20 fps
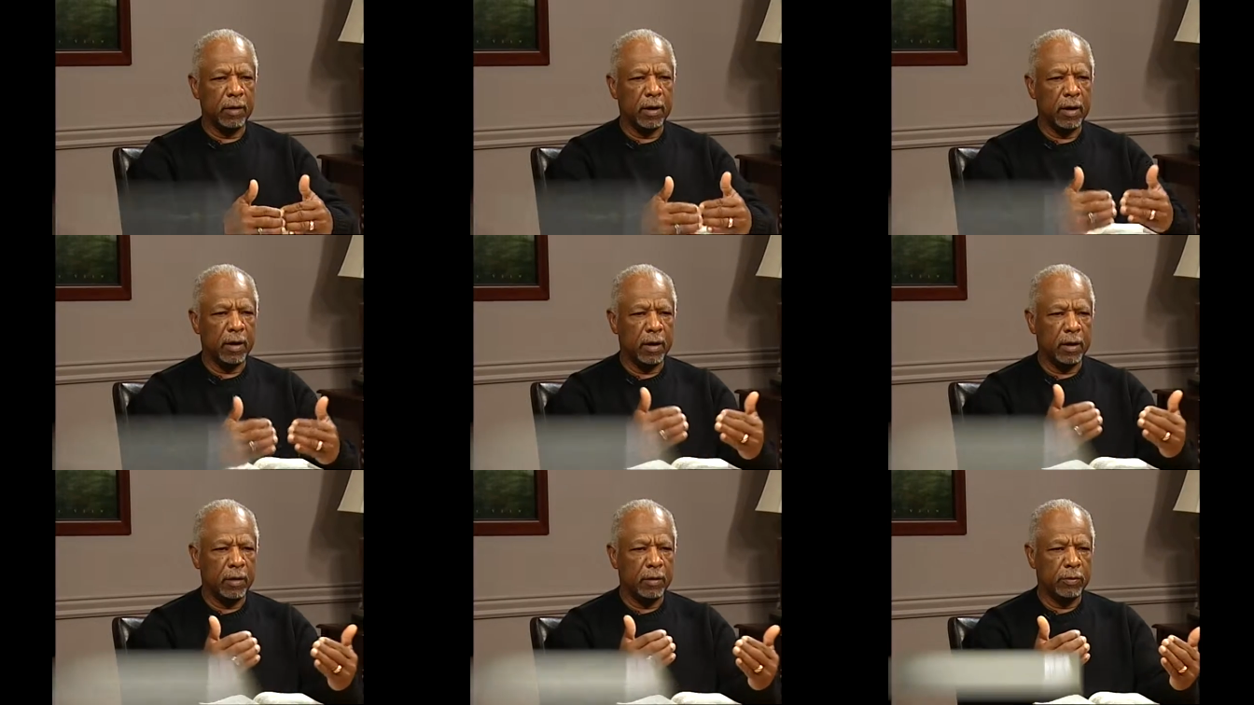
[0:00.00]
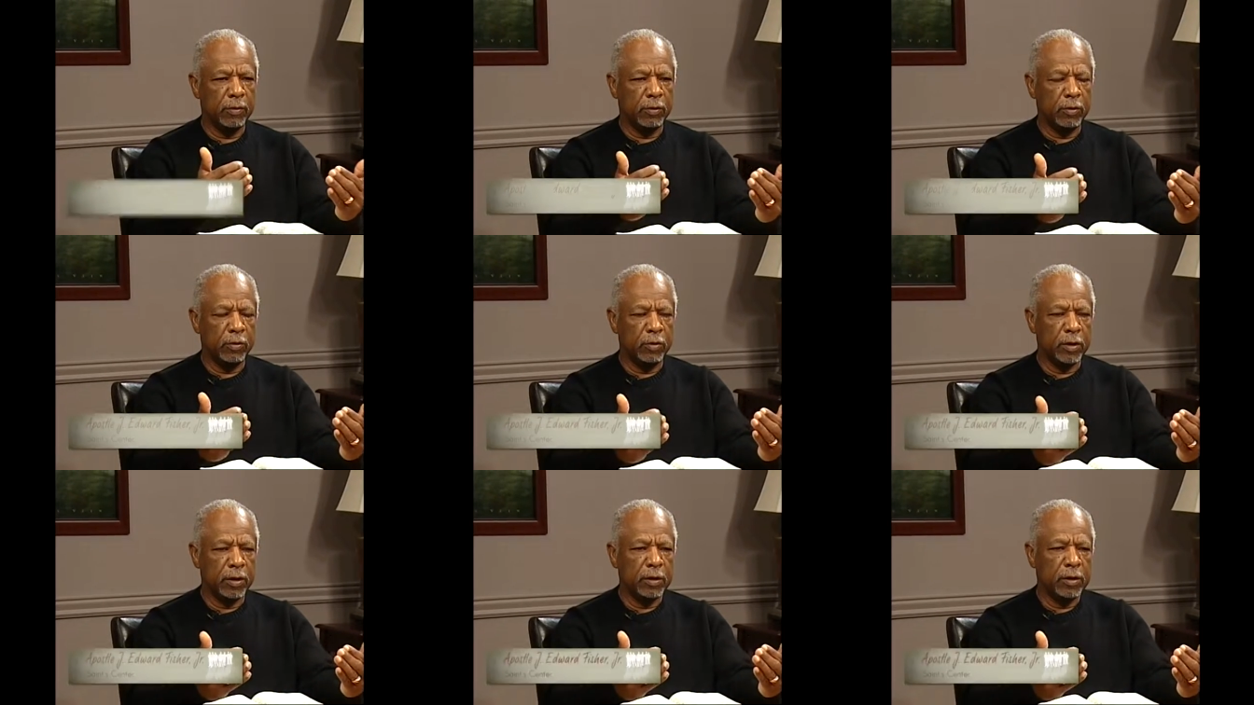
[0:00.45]
um,
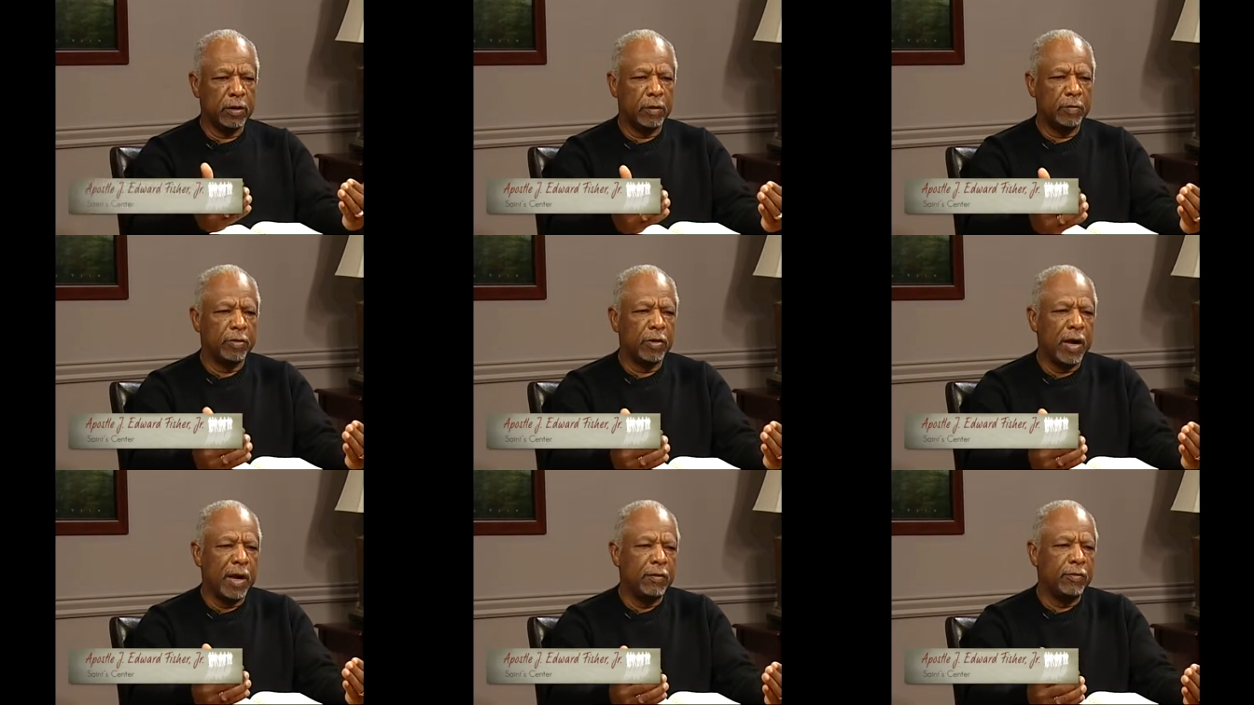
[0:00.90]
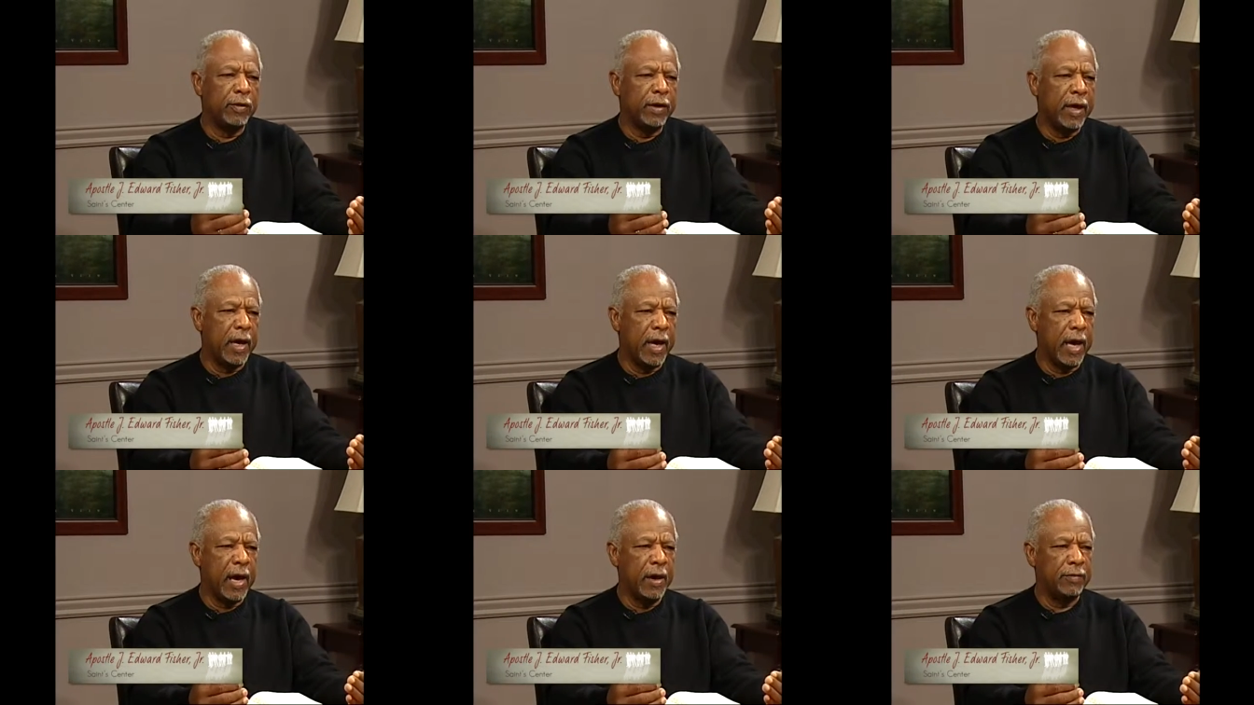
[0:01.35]
one of the problems we
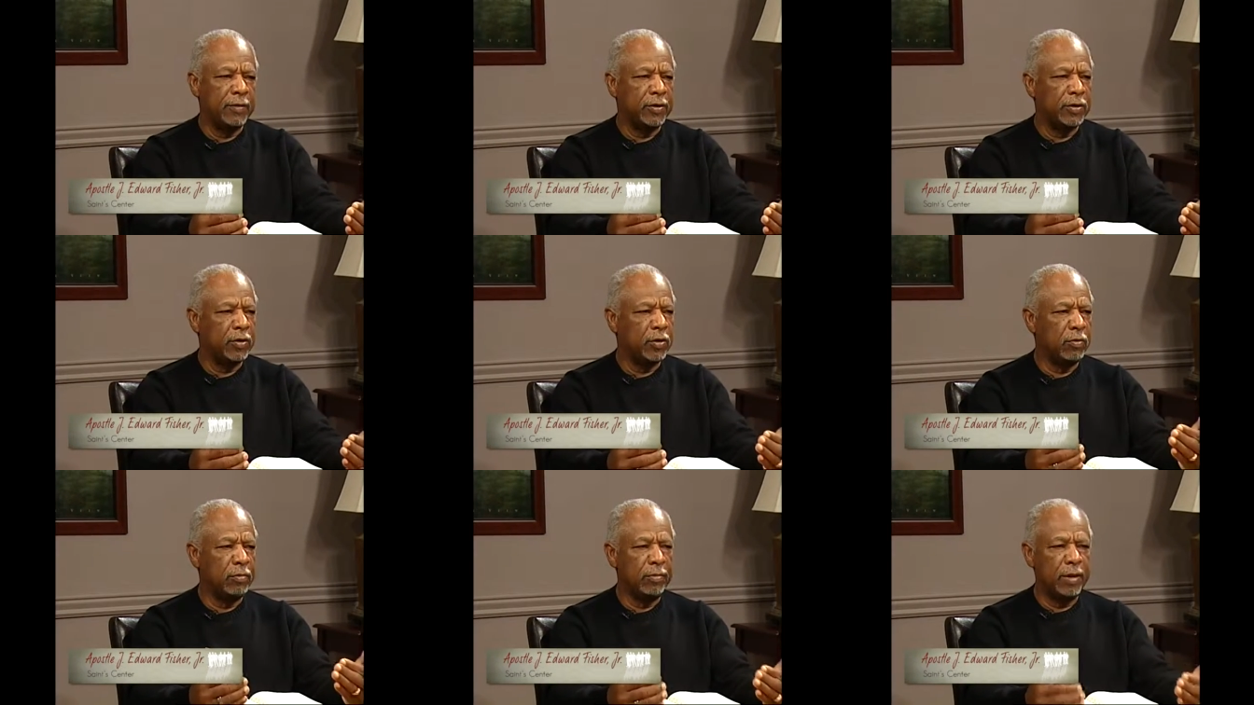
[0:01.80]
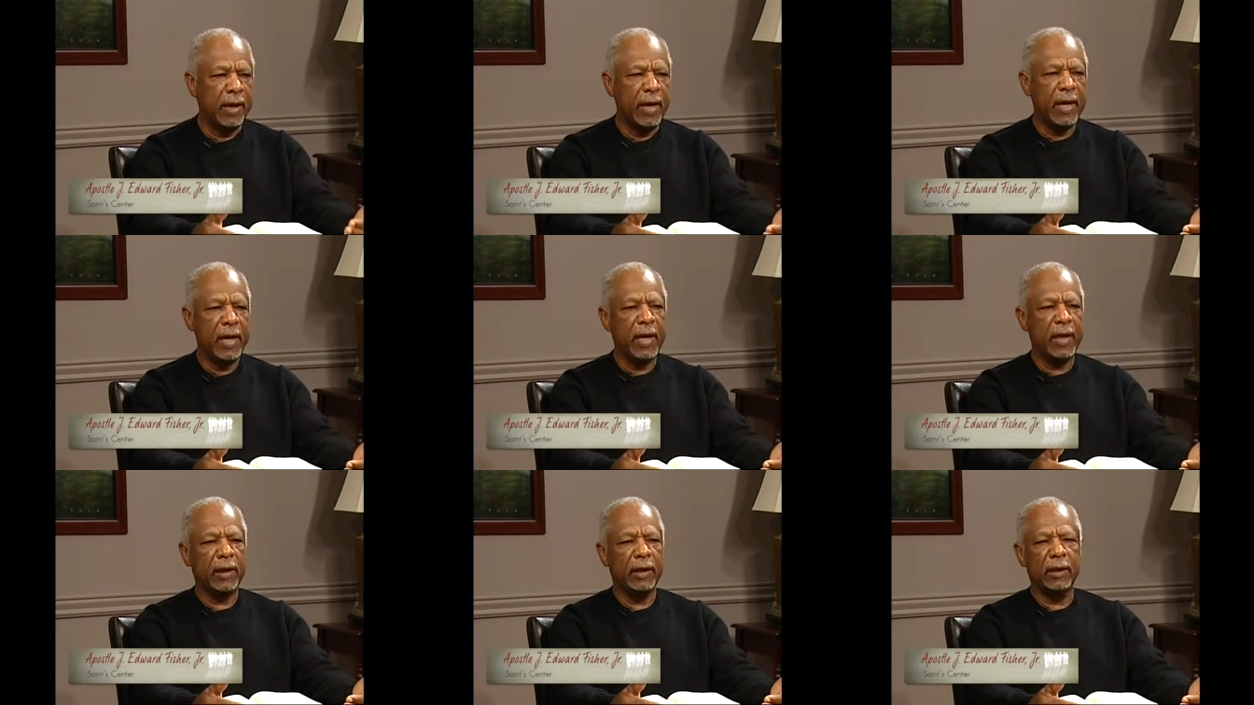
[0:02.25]
have is
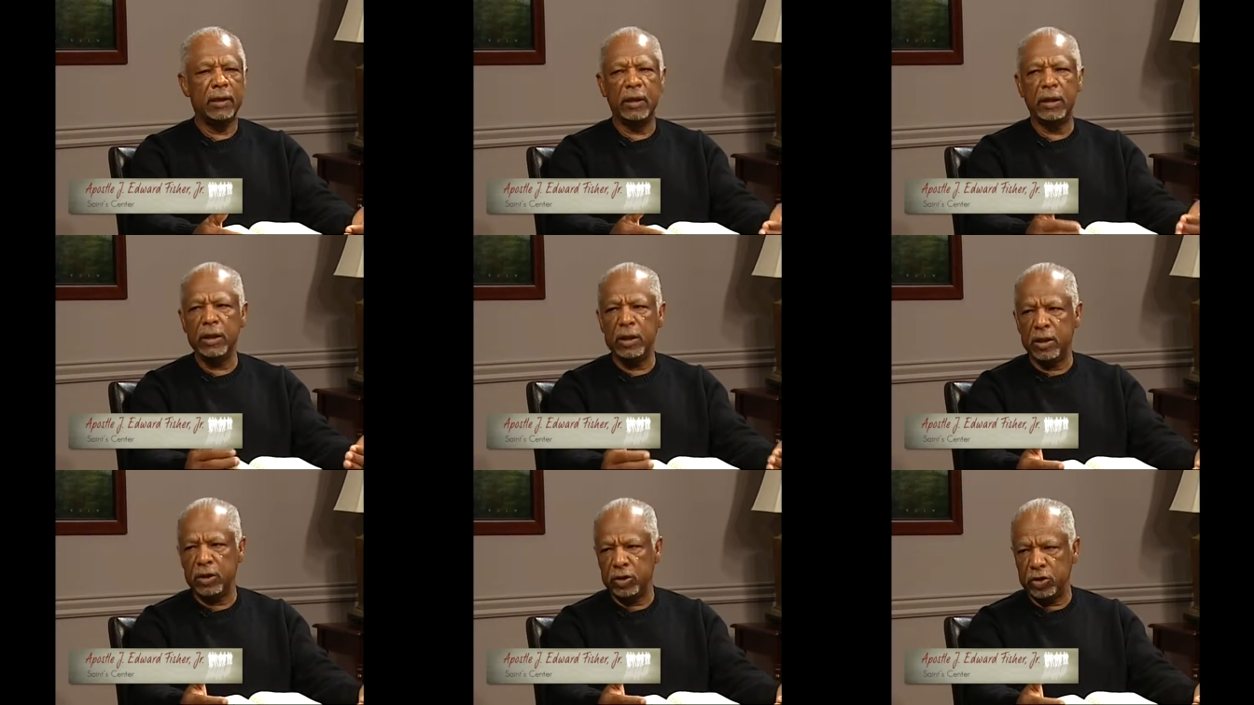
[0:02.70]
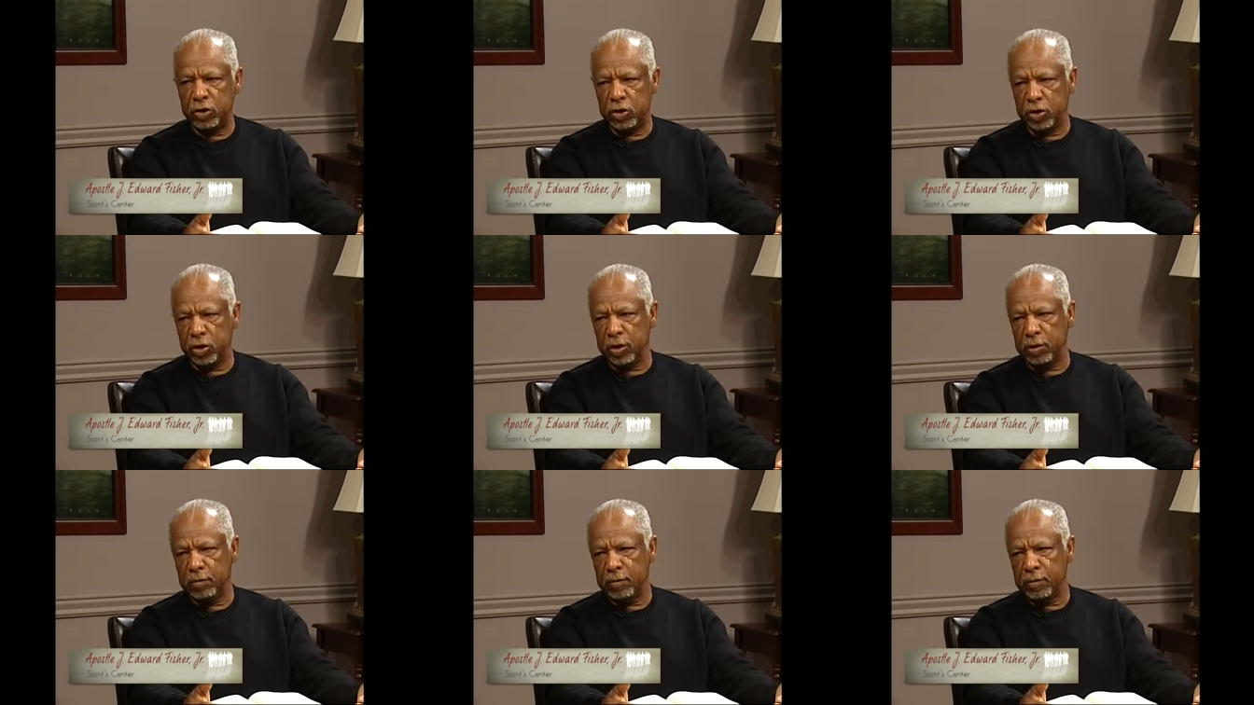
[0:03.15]
obeying
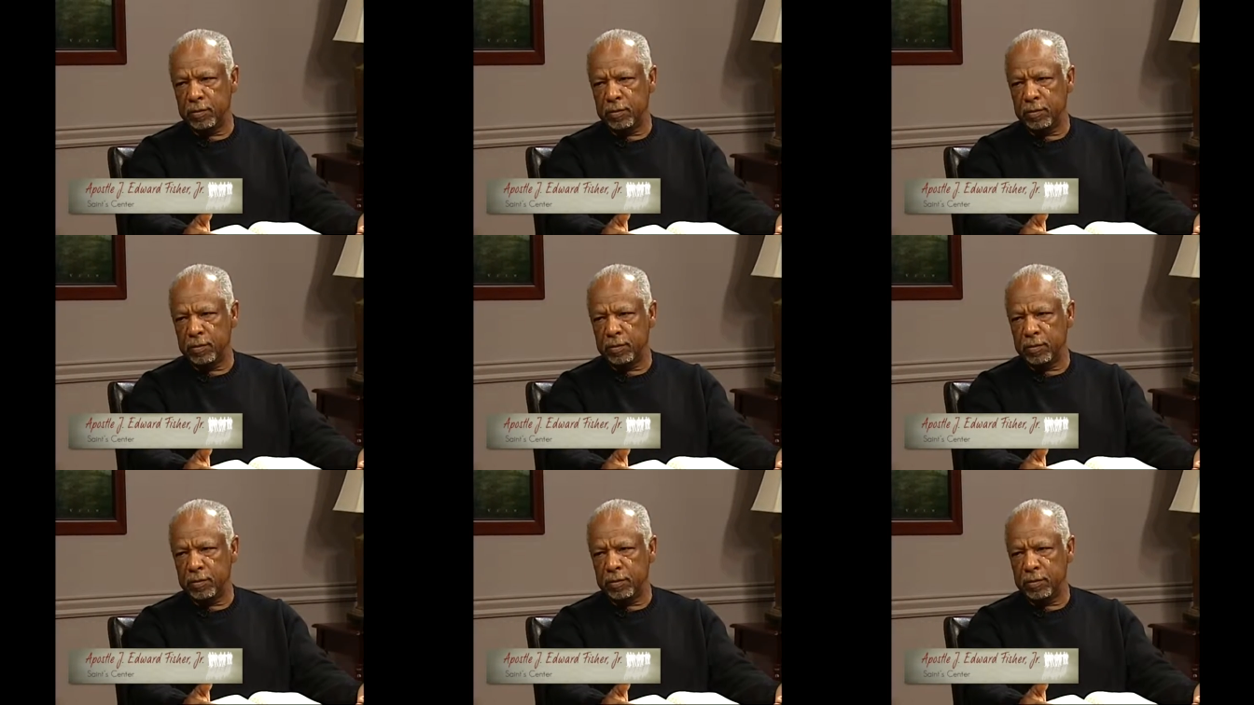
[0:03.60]
leadership.